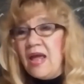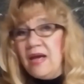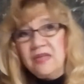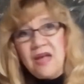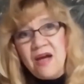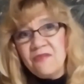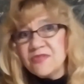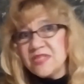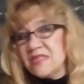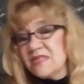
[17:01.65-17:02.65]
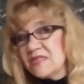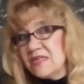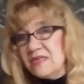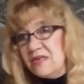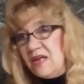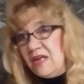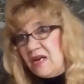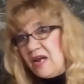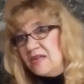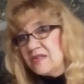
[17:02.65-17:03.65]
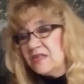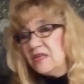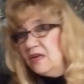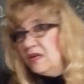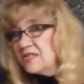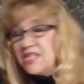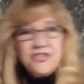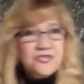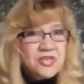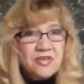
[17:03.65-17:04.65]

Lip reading: at conferences and at teachers'